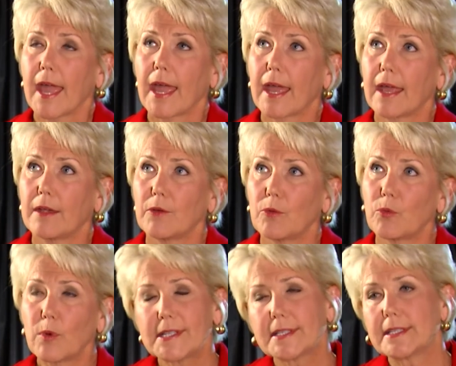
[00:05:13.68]
And
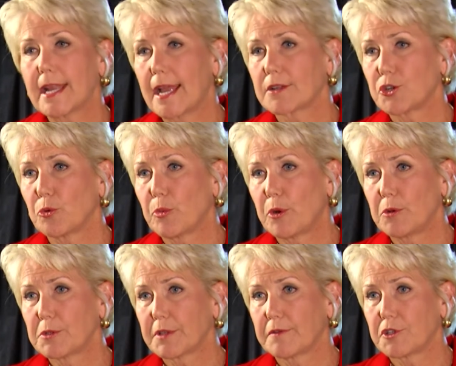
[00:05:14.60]
recent national
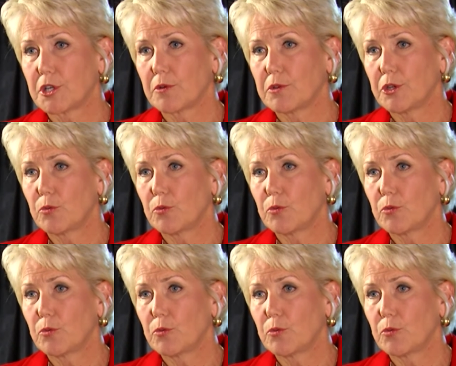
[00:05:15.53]
polls have shown